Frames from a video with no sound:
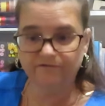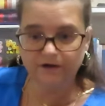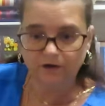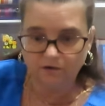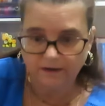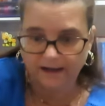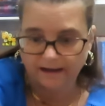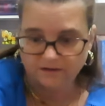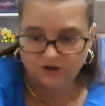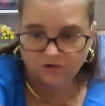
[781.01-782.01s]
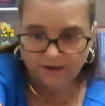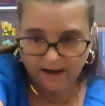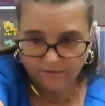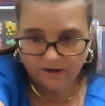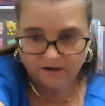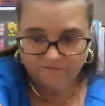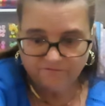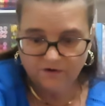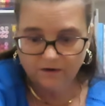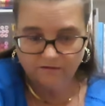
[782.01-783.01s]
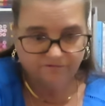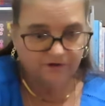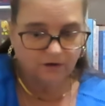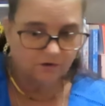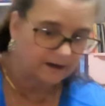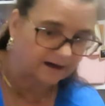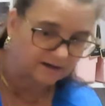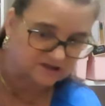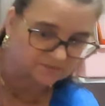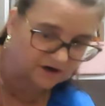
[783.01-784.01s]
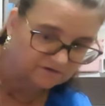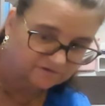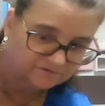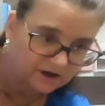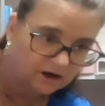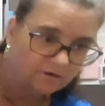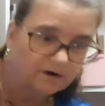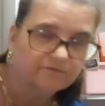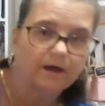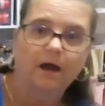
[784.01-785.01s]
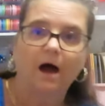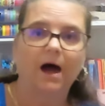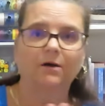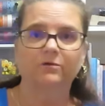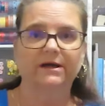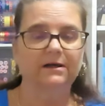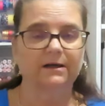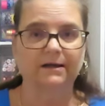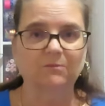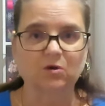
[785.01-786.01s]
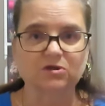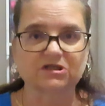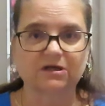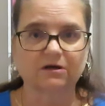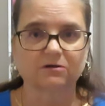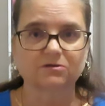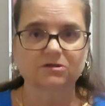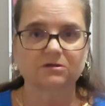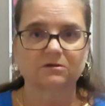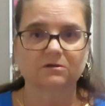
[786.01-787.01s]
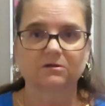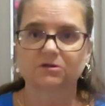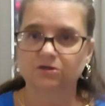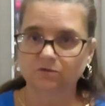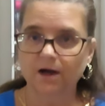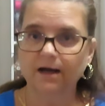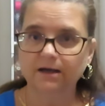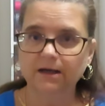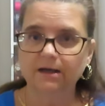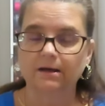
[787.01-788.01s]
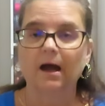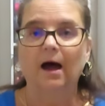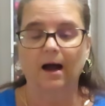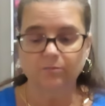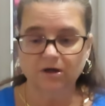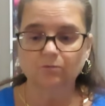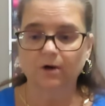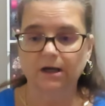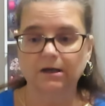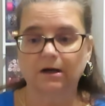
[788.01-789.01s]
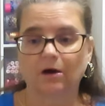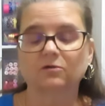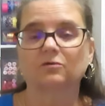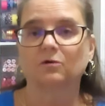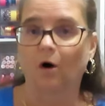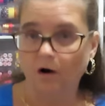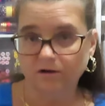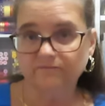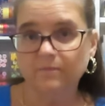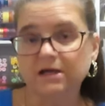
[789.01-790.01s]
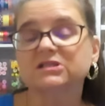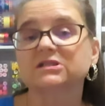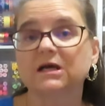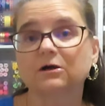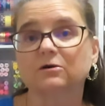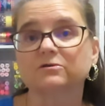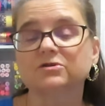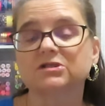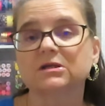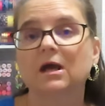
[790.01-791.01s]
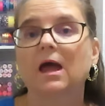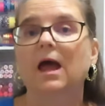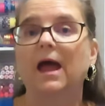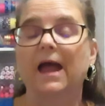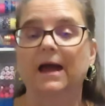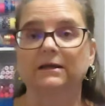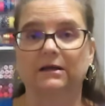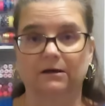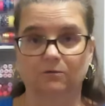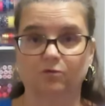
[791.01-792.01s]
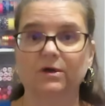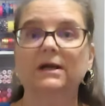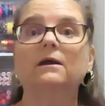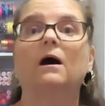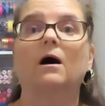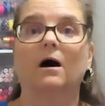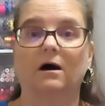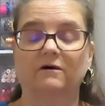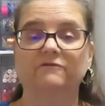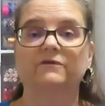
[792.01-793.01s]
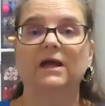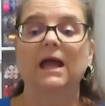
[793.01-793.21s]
filled. I got two down here foot filled. I got some overflow. I don't need any more stickers. Do not need. I'm getting ready to go through all of my stickers and get rid of